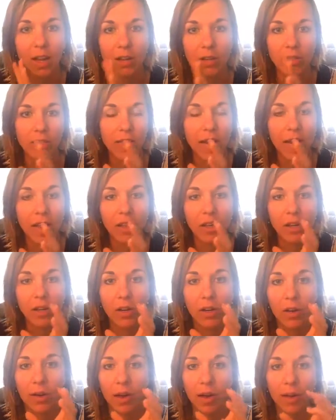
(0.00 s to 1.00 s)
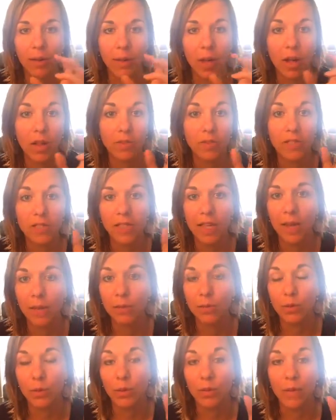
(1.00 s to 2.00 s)
Tyler
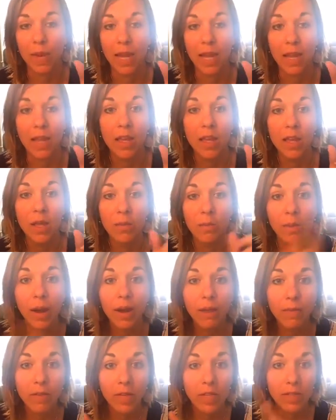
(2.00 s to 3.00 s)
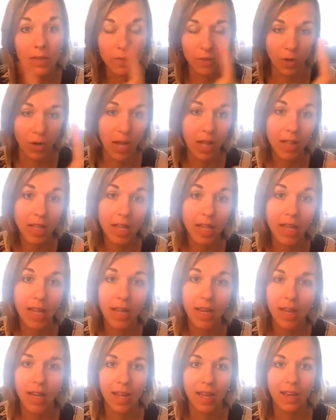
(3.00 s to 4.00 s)
oftentimes will make breakfast for
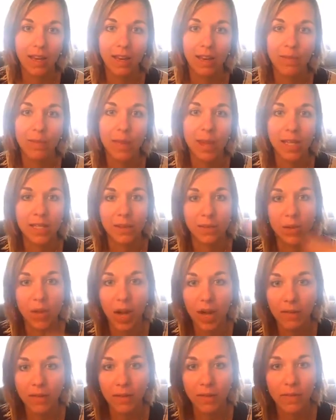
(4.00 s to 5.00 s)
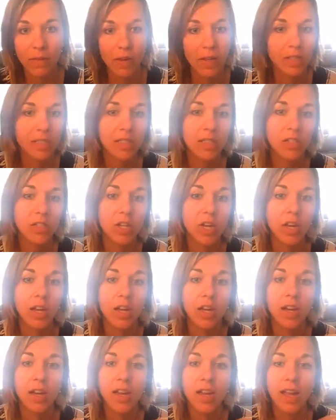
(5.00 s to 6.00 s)
Elliot and make some coffee for us to
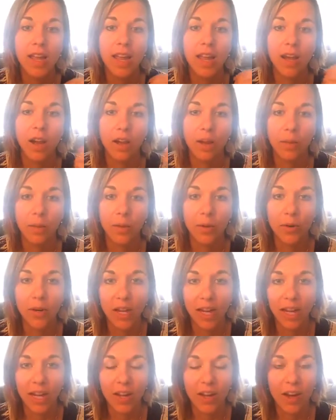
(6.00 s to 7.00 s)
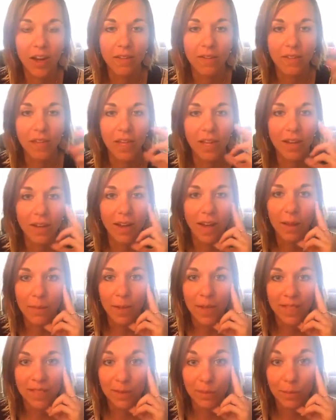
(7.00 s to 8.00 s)
share, organic coffee, and I
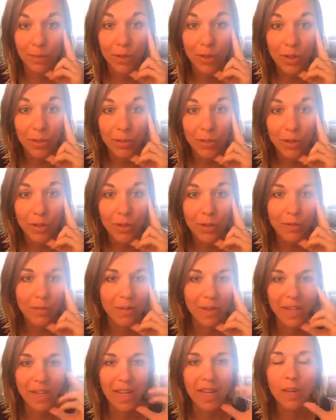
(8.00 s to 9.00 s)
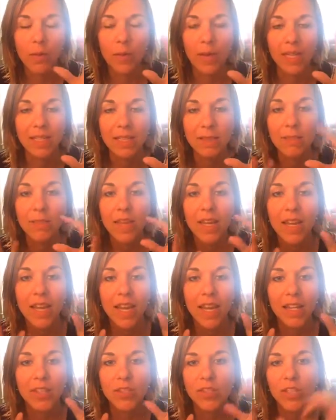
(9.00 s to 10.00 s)
make some bulletproof. And anyways,
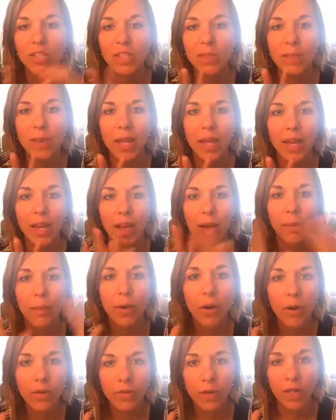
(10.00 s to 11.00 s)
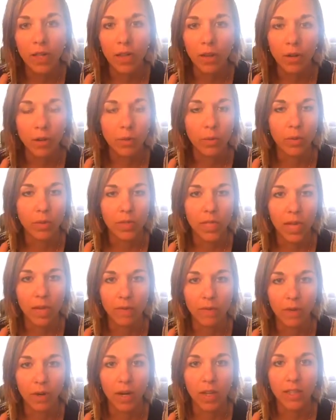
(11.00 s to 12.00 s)
it's just been a perfect little routine
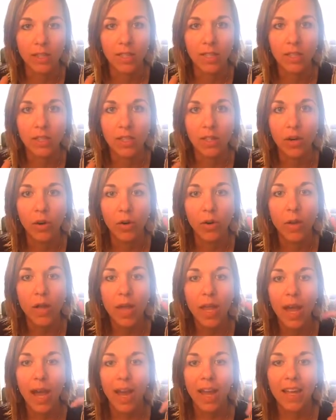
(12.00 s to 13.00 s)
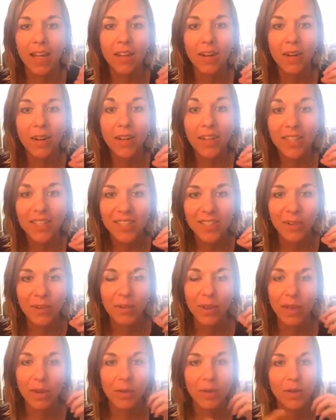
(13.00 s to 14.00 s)
for us. And so I encourage you,
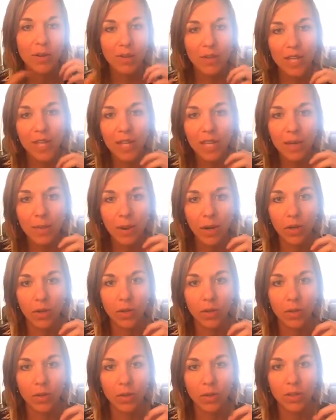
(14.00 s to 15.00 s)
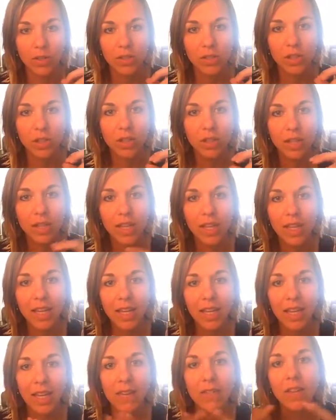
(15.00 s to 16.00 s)
like when you're thinking about your goals, start
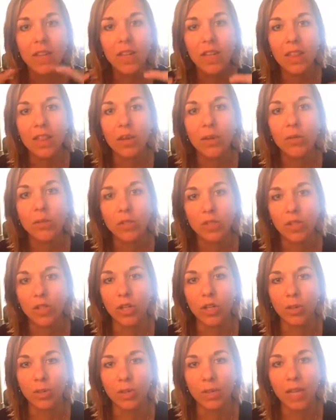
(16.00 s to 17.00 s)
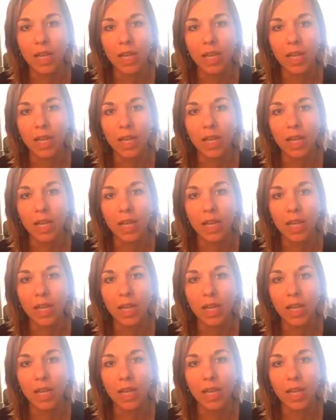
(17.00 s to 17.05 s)
thinking even in those terms.